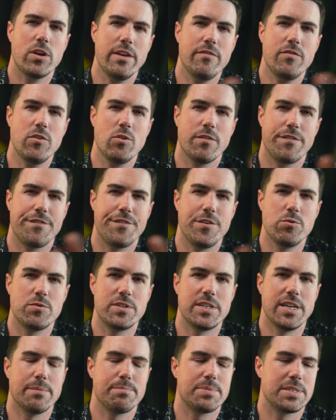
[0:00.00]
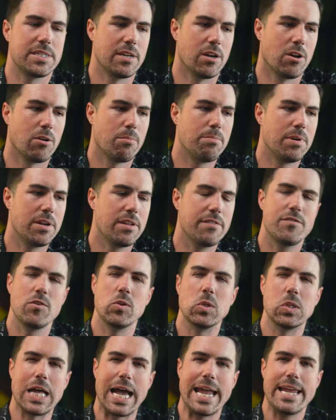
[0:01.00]
give you a few tips here, but if
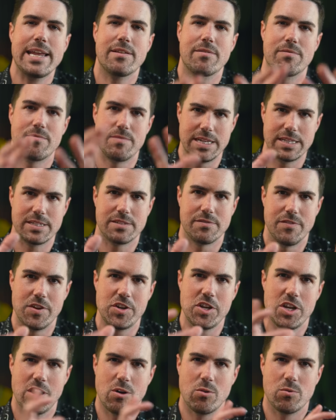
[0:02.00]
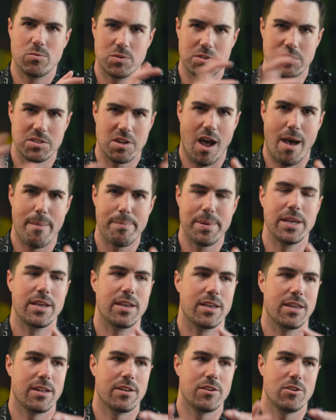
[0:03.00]
you like this video's
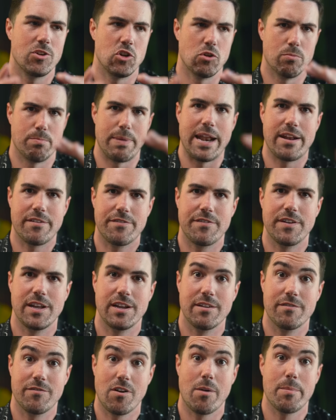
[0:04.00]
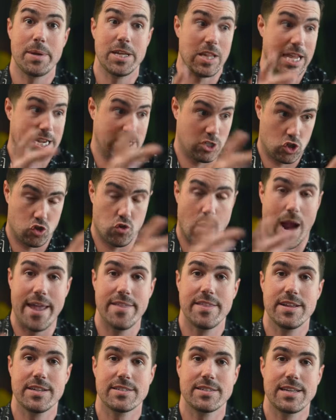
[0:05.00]
topic and you're benefiting from it, like try
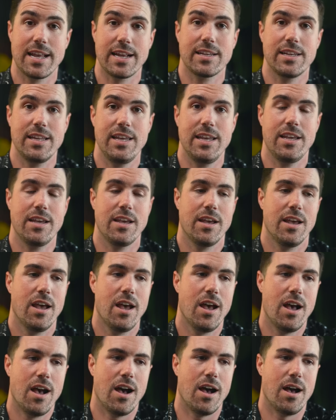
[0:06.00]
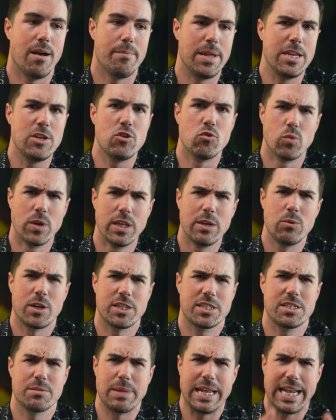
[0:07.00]
this technique, and you really
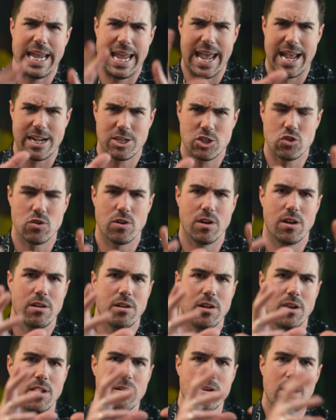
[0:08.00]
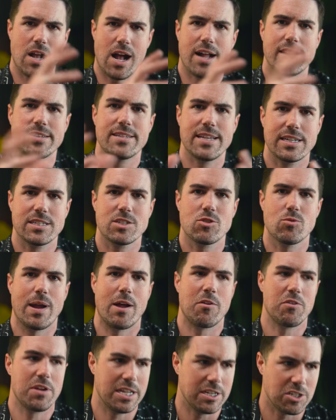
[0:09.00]
want some like extra context
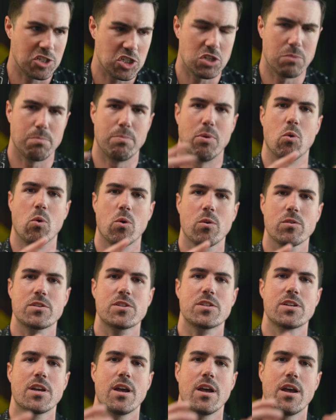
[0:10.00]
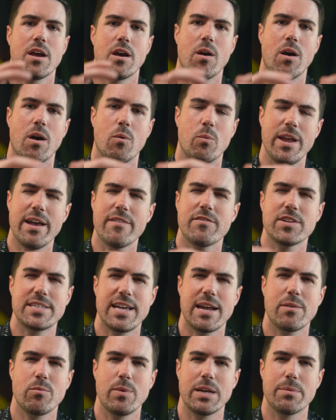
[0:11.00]
around it and support, we have a
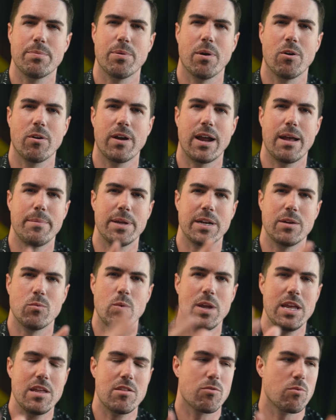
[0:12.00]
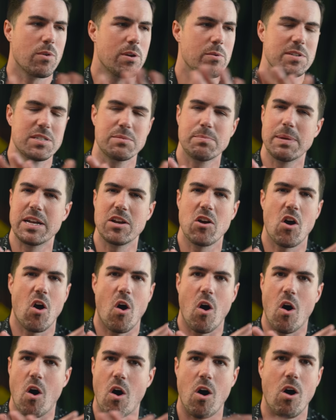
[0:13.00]
10-week program, and in week 3, we spend
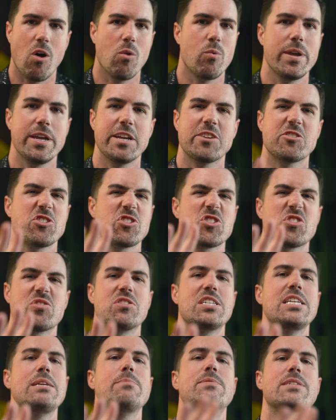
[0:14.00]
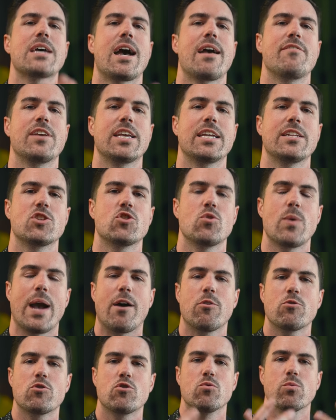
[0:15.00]
all week just deep diving into
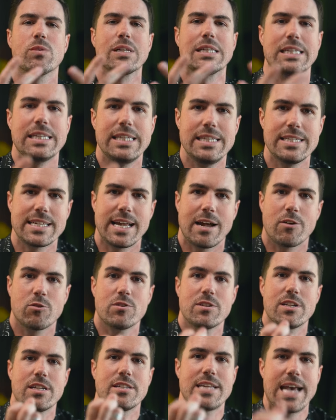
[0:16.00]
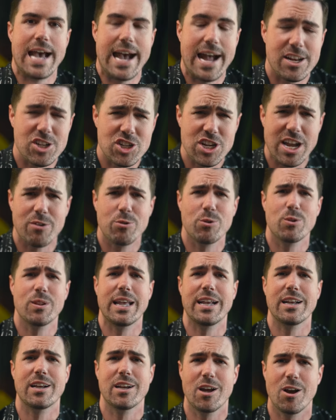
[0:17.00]
how to release, how to detach, how to
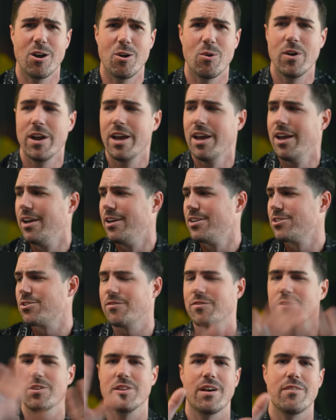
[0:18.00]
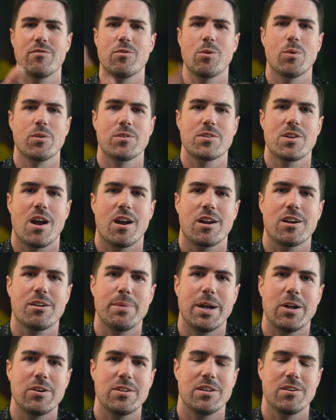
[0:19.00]
let go. So if you love what we're talking
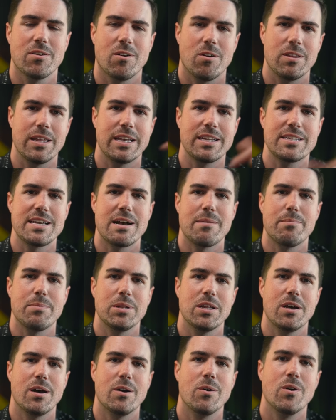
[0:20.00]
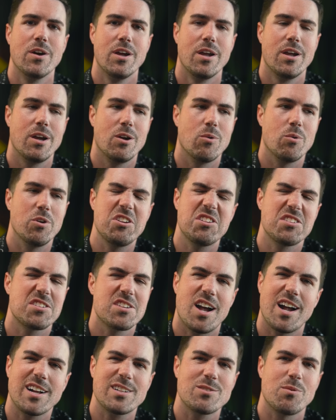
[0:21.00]
about here, I'll link down below where you can
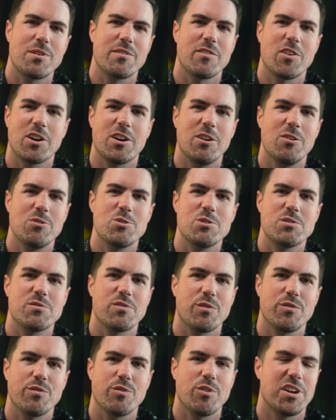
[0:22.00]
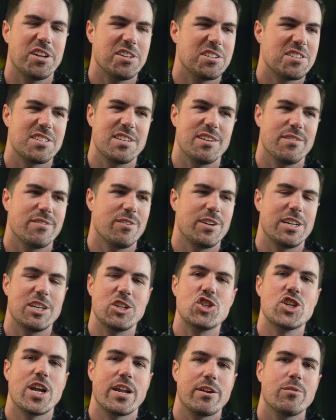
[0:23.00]
talk to one of our coaches for free and see if we
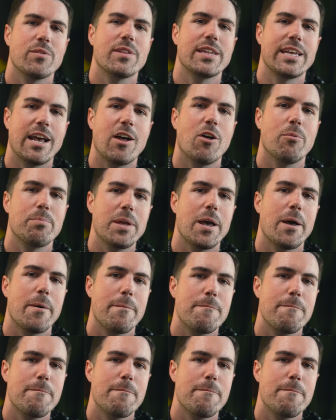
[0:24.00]
can genuinely help you.